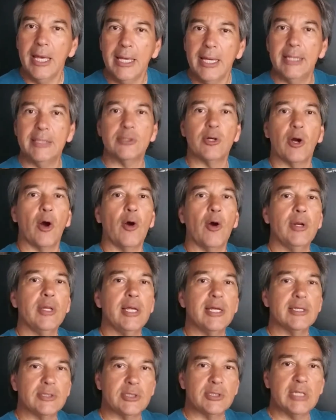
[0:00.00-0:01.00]
is already
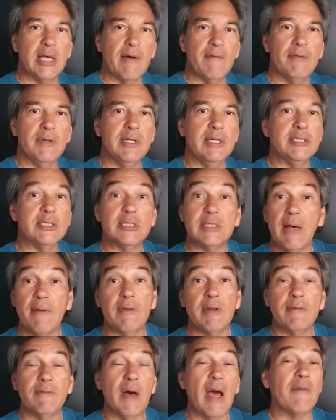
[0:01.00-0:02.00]
at 70,
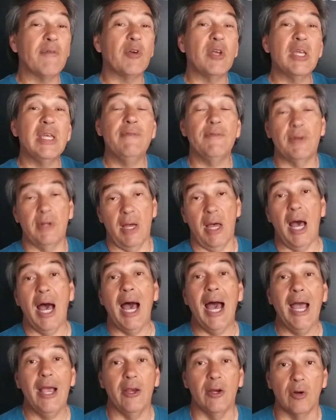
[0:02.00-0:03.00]
75, or even
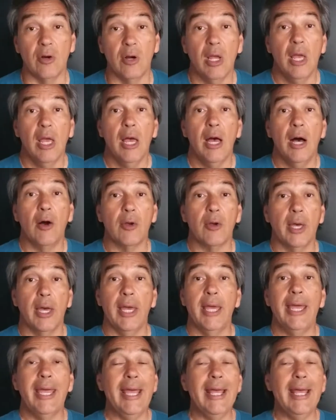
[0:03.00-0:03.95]
higher, okay?